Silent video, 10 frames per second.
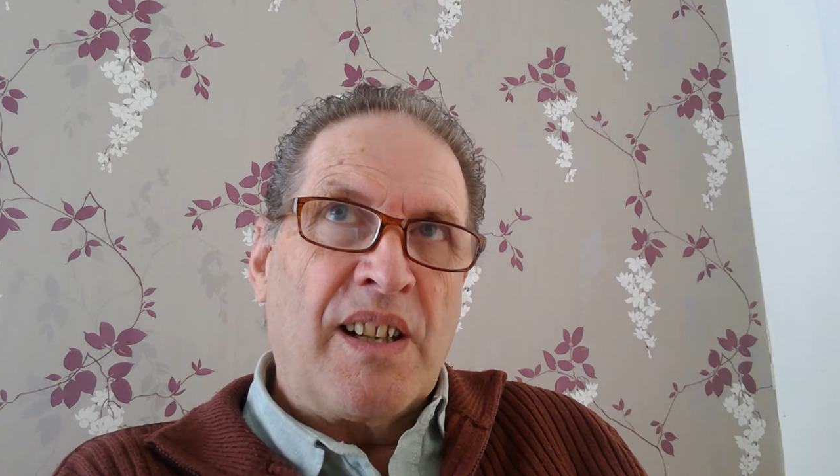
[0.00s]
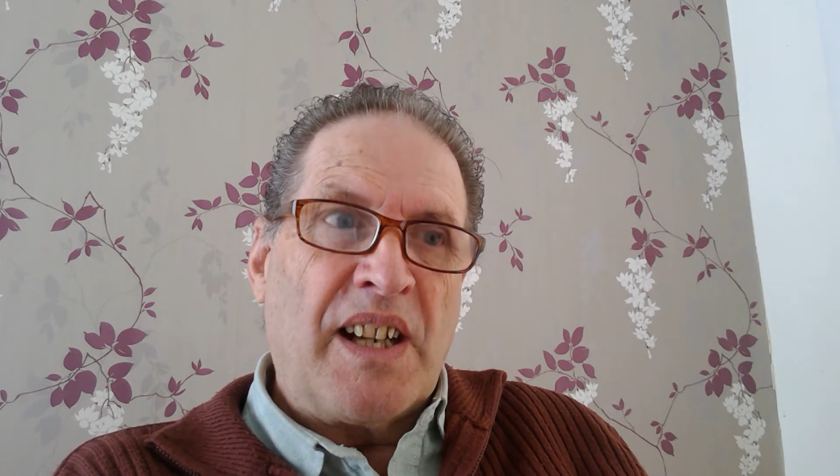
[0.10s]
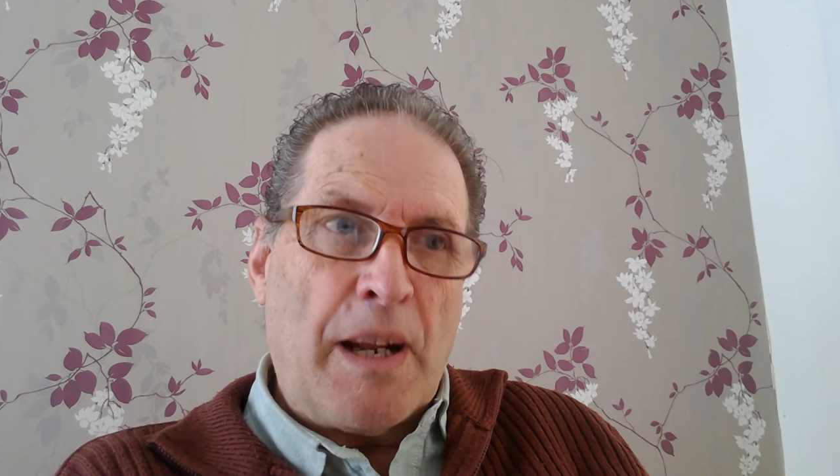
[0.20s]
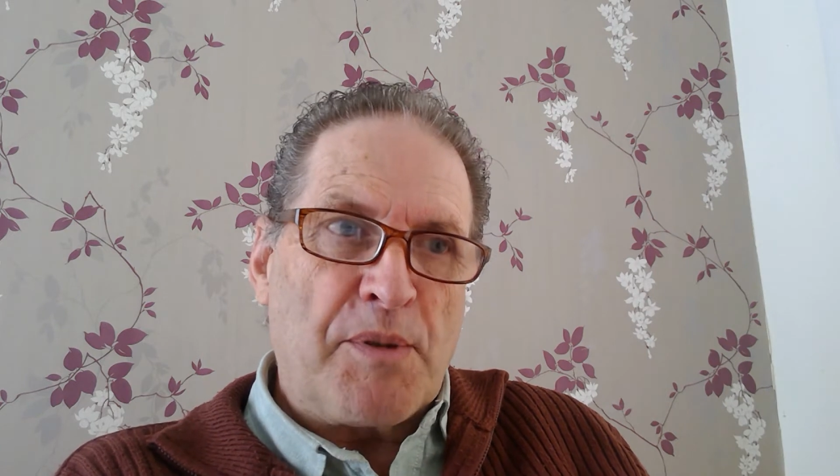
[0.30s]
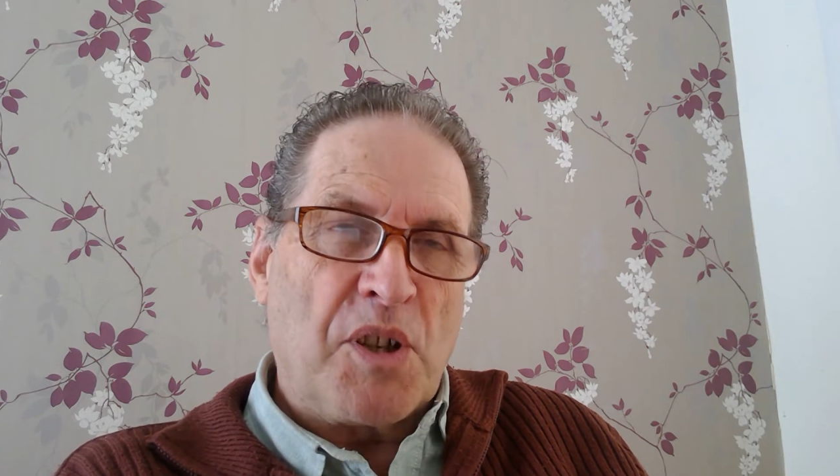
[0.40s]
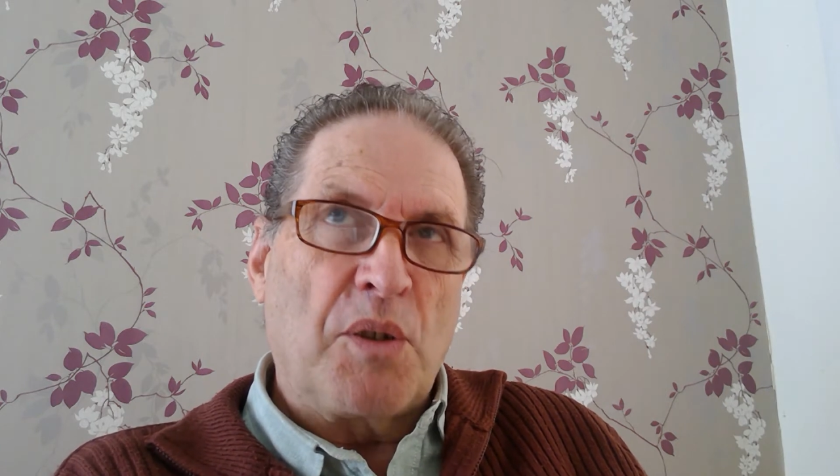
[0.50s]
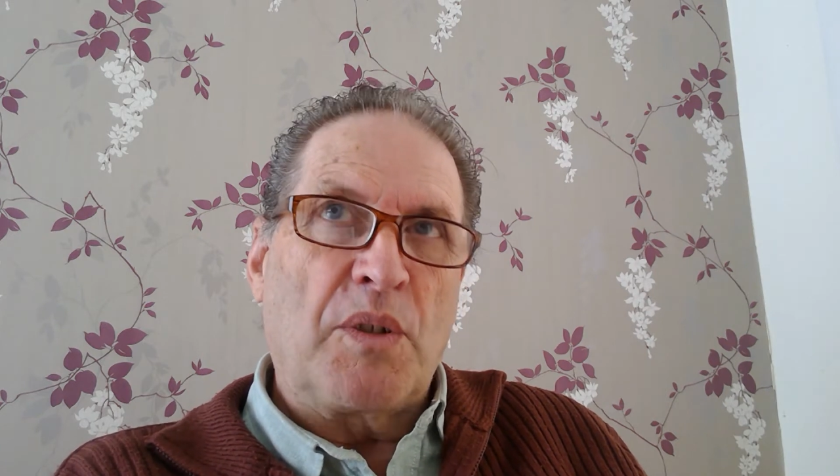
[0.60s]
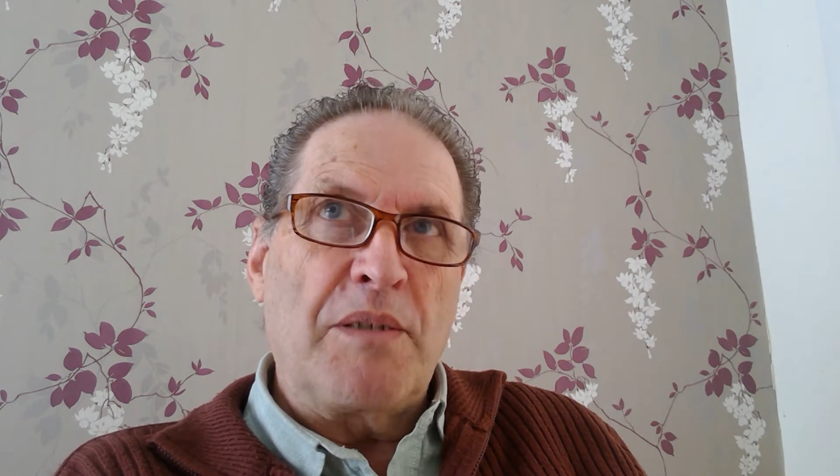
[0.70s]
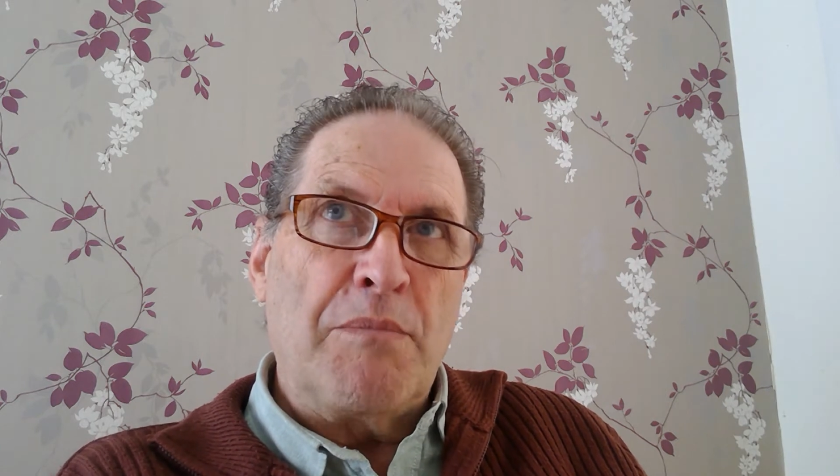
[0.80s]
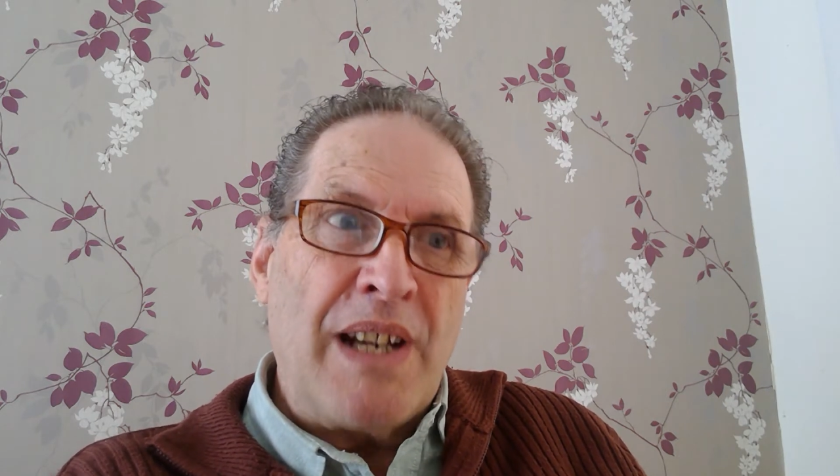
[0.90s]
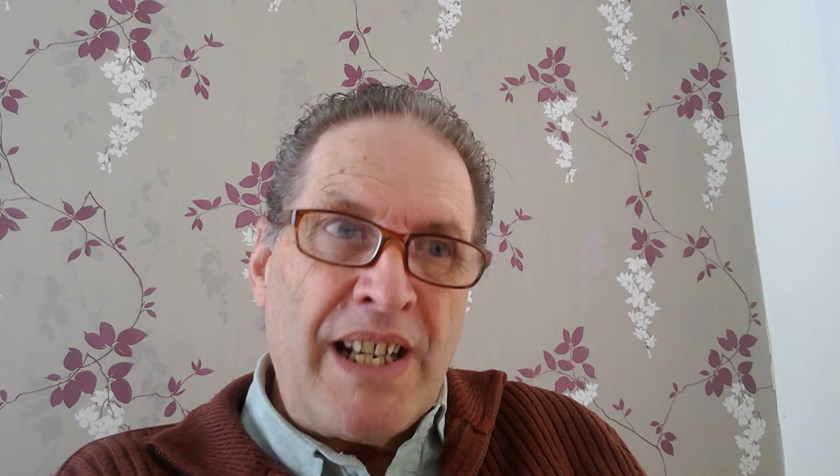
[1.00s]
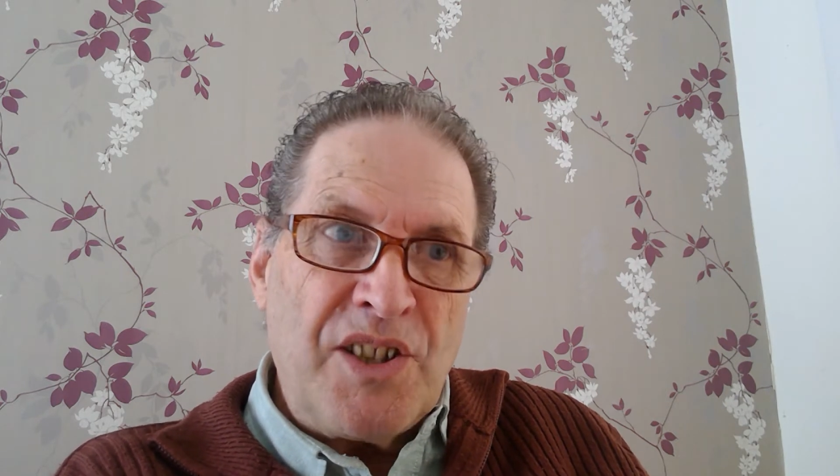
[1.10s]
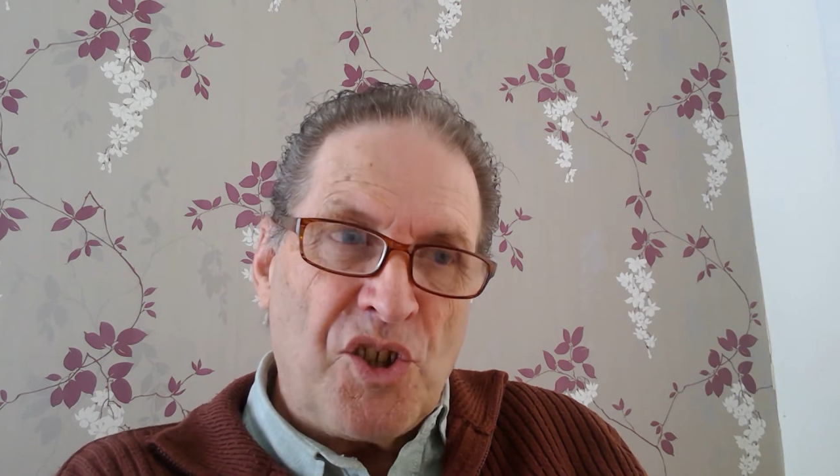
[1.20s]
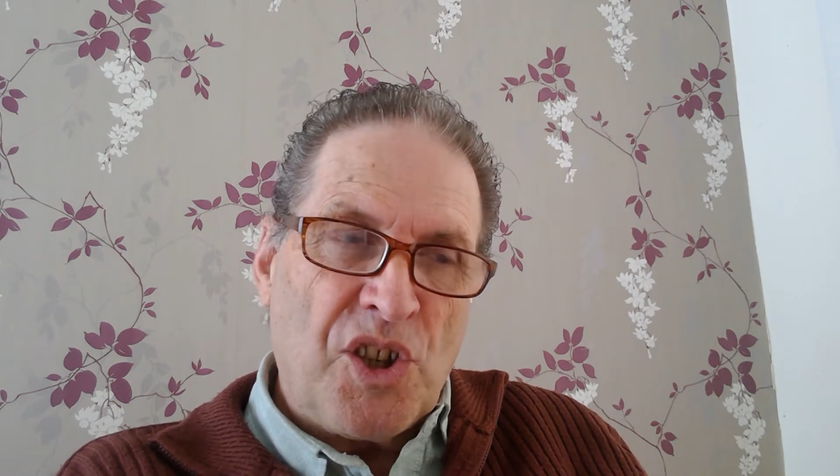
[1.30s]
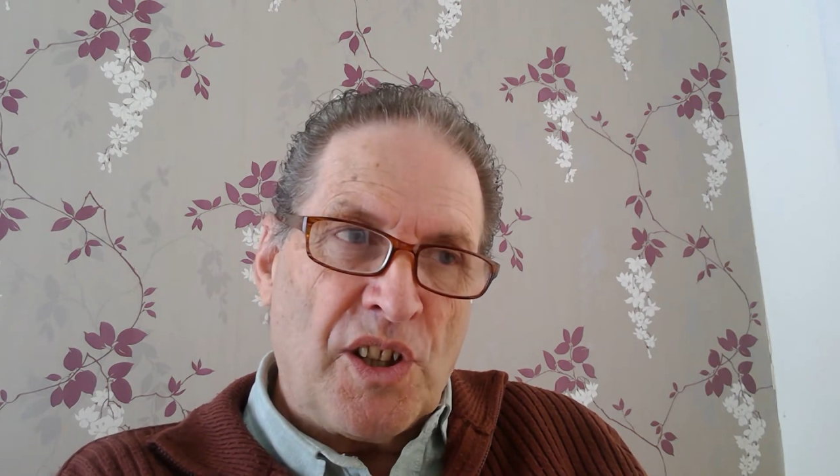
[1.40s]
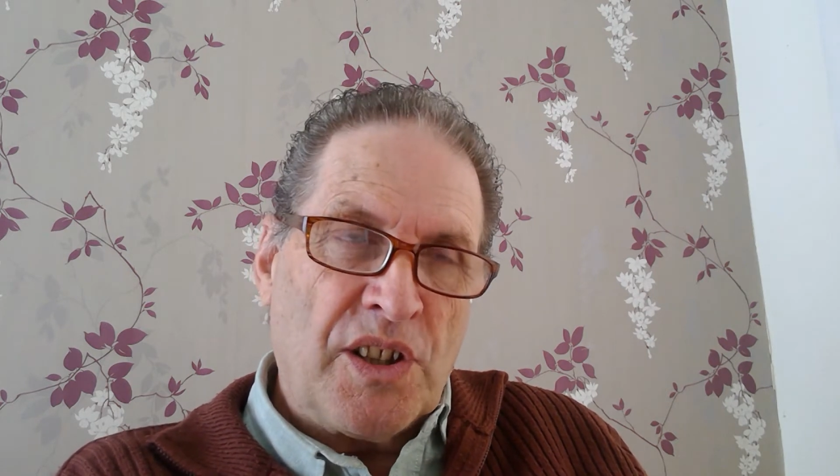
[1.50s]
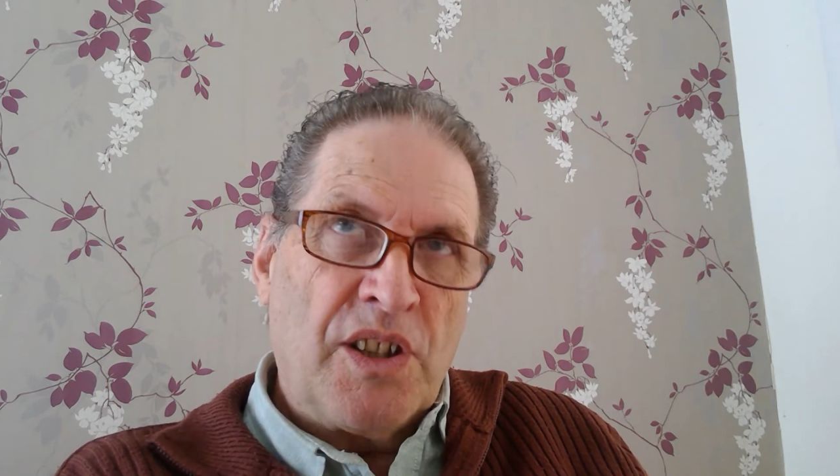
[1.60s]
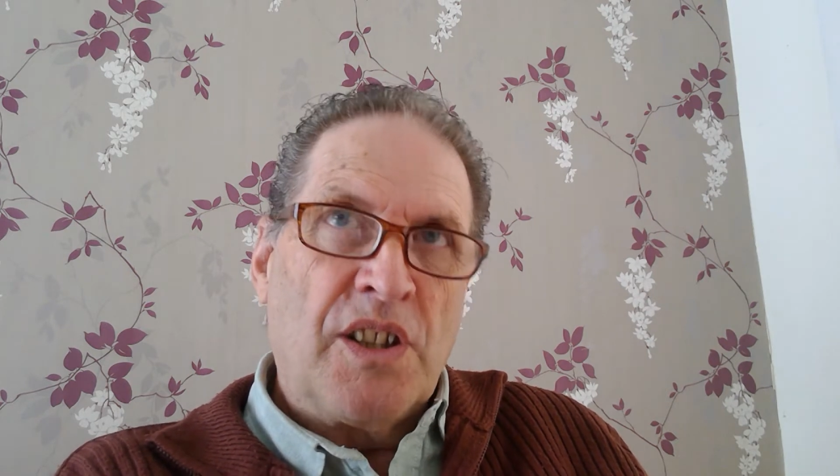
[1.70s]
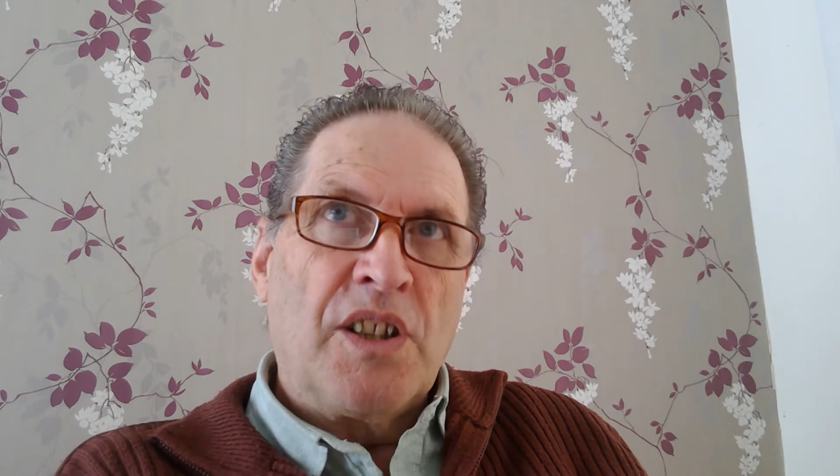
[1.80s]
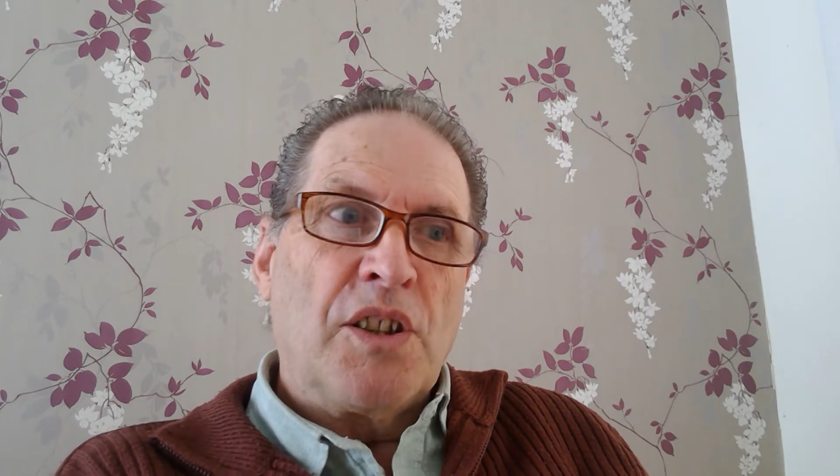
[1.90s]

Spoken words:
an absolutely major